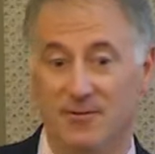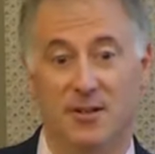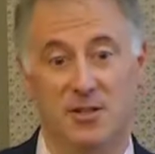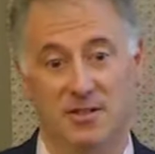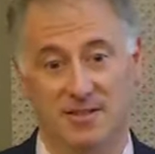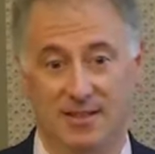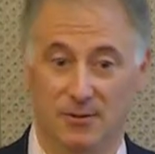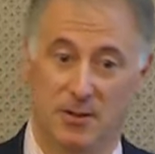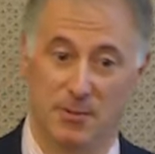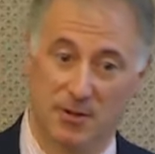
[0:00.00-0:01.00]
functions,
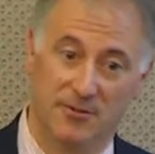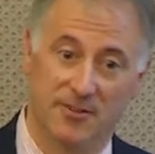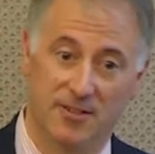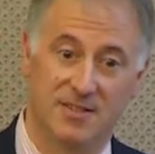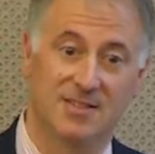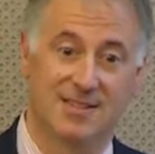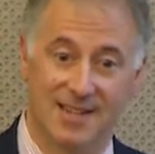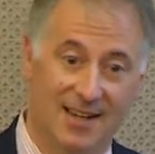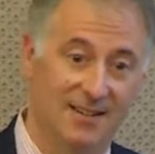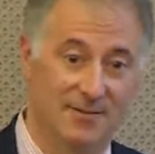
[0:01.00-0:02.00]
including motor functions and
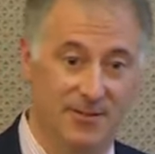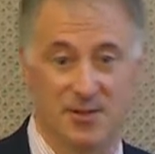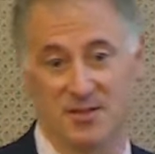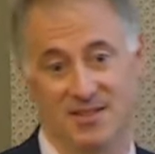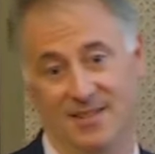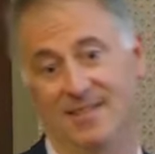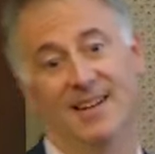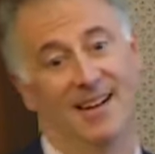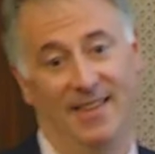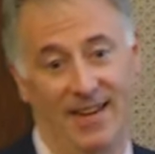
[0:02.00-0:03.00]
cognitive functions, and,
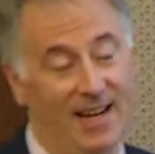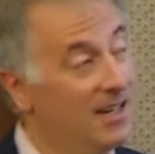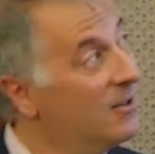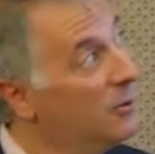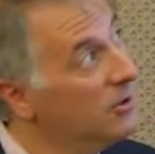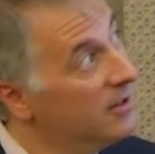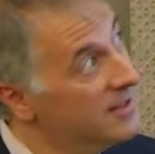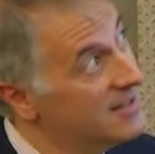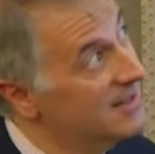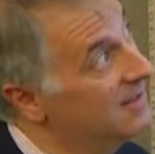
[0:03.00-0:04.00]
and, they had
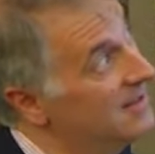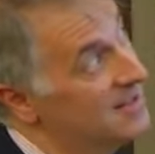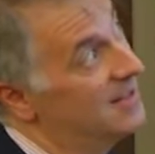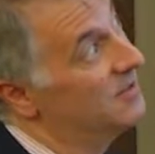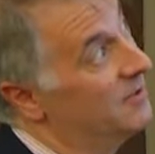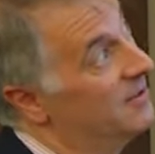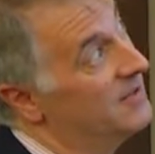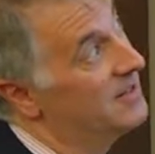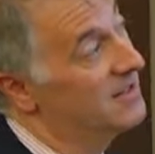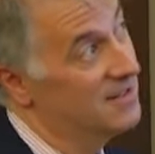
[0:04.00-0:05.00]
correlates in his central
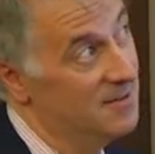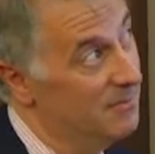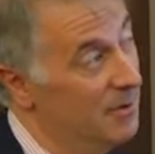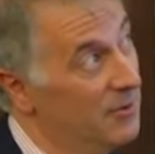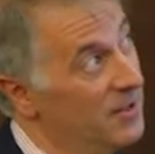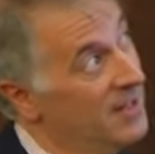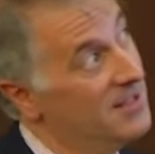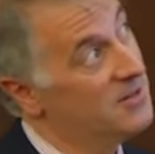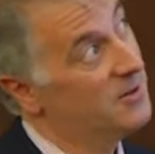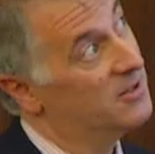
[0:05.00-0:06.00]
nervous system, both
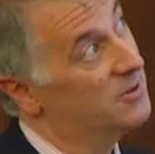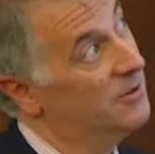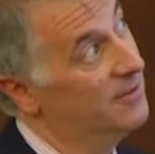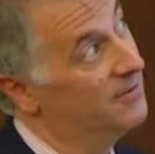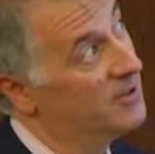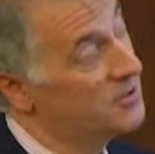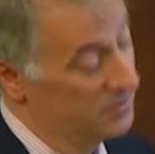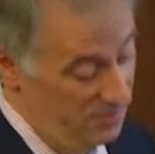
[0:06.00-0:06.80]
structural and functional